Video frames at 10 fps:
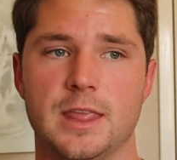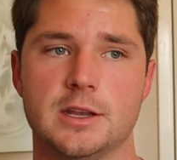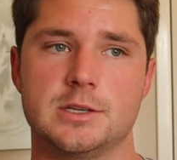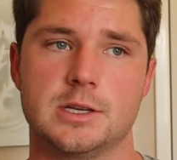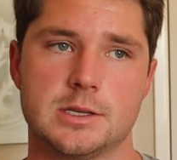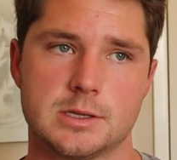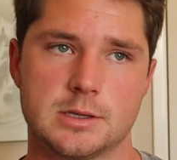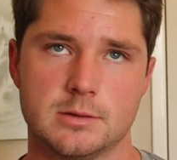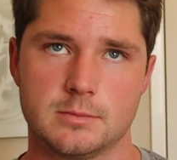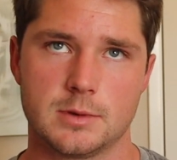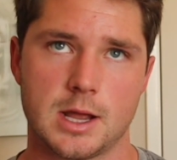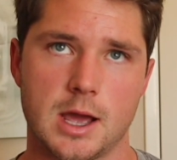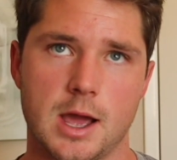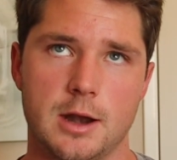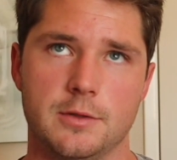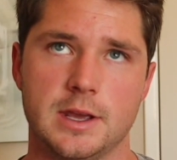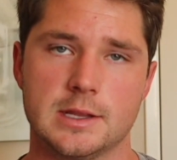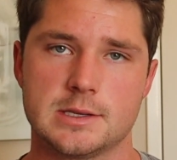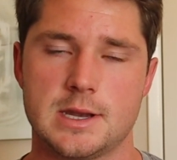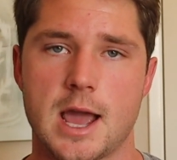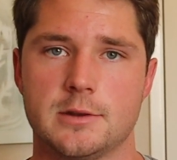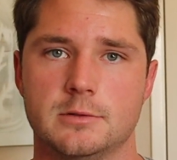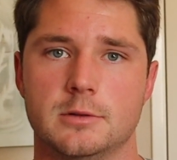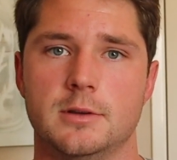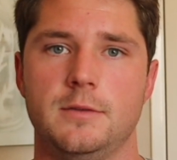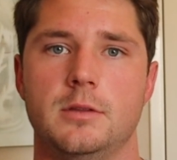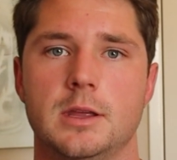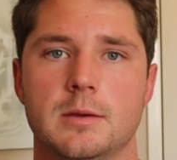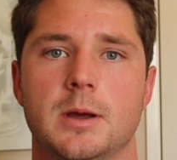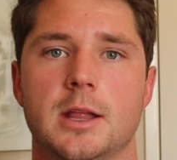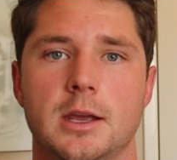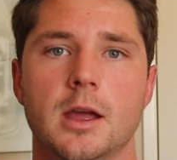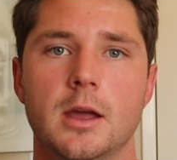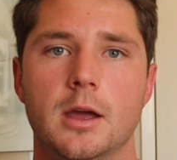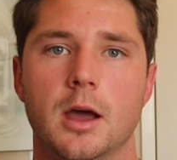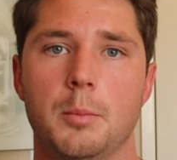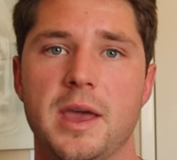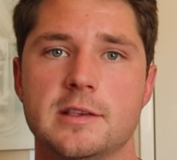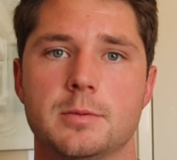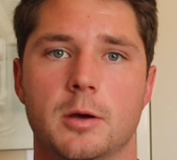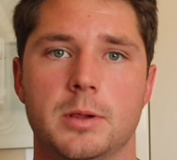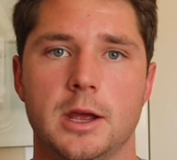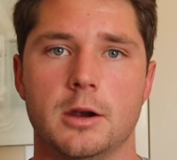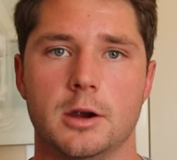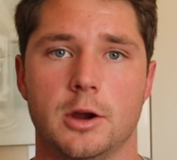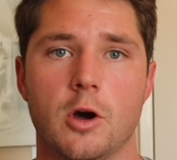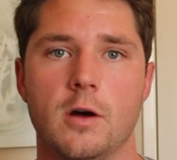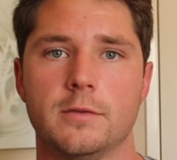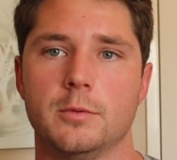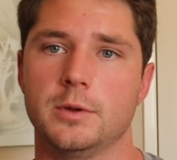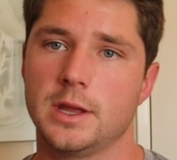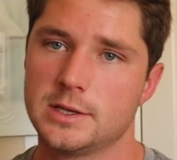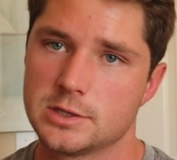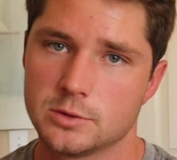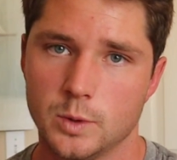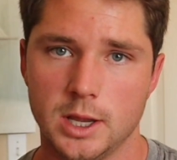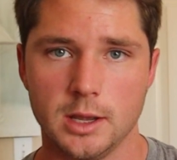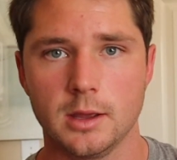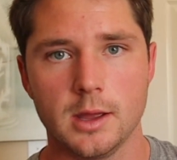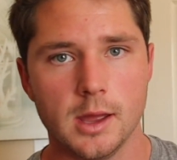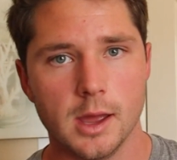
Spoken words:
It's just, I don't think it's natural. If you think about like a baseball player or a golfer, when they swing,